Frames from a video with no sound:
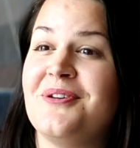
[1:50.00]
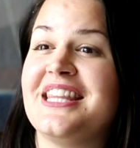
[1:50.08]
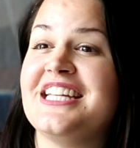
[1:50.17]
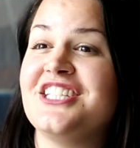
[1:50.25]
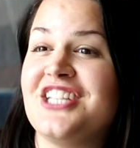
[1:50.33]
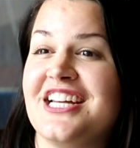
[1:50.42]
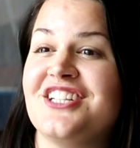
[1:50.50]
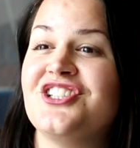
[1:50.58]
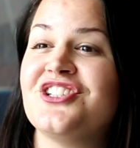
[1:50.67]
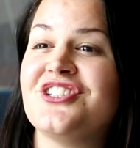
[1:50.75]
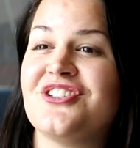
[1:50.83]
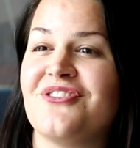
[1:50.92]
with the
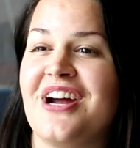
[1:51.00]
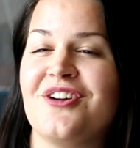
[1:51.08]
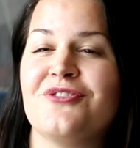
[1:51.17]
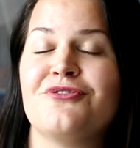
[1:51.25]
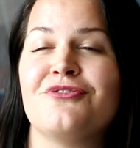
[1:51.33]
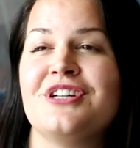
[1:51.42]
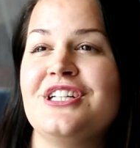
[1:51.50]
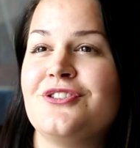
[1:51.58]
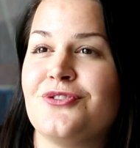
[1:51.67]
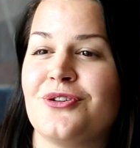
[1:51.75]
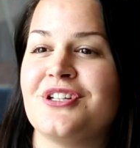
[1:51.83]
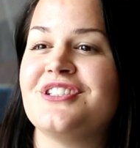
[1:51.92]
intentions around
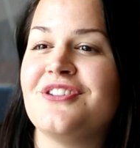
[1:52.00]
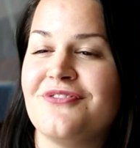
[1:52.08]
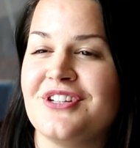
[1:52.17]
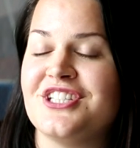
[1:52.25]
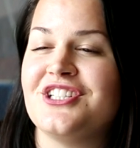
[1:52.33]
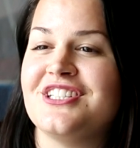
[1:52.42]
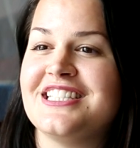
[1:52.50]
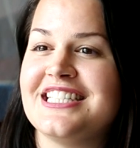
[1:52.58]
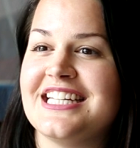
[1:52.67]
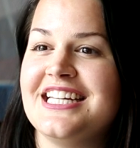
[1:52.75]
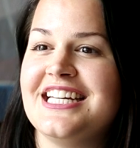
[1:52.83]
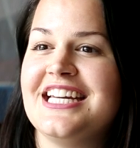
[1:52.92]
resource
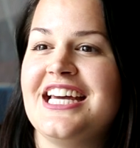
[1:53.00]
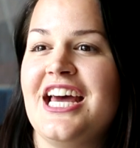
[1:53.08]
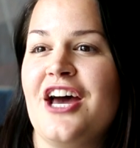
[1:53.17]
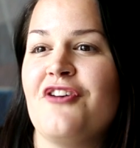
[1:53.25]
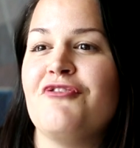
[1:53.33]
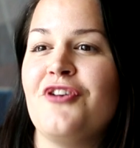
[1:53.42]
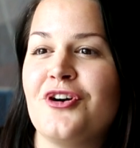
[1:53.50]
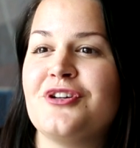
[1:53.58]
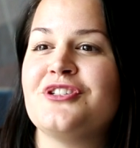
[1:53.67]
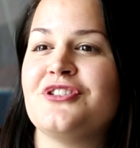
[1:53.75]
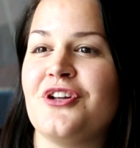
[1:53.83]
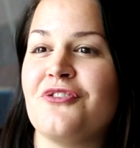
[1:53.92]
efficiency and
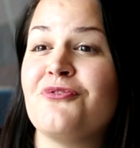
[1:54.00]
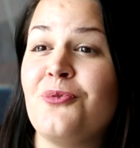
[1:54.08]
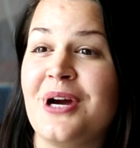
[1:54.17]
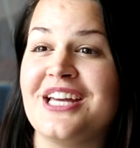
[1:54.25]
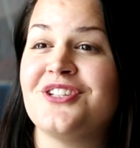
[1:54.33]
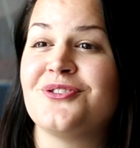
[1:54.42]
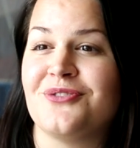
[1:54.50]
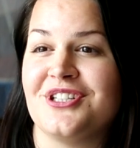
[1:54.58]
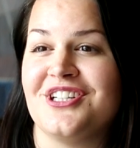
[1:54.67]
focused on waste